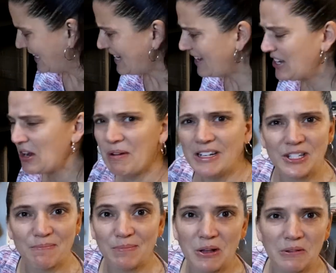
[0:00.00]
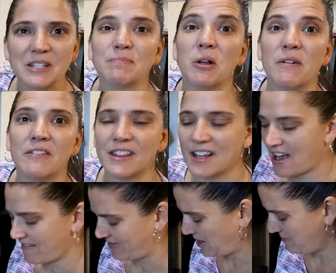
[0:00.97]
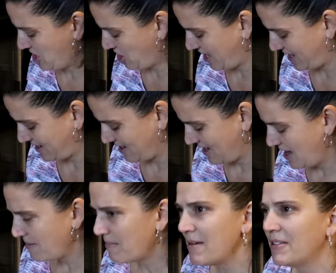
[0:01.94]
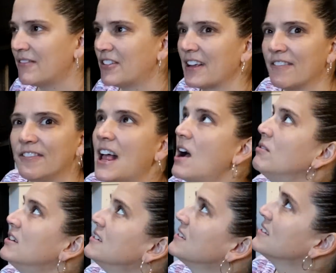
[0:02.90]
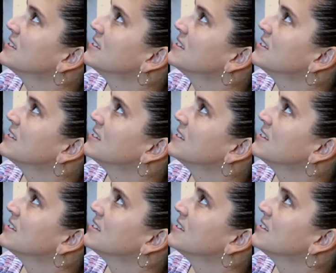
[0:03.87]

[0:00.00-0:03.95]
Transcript: you know what? Just let's blow everything off. That'll be great. Probably good for like flowers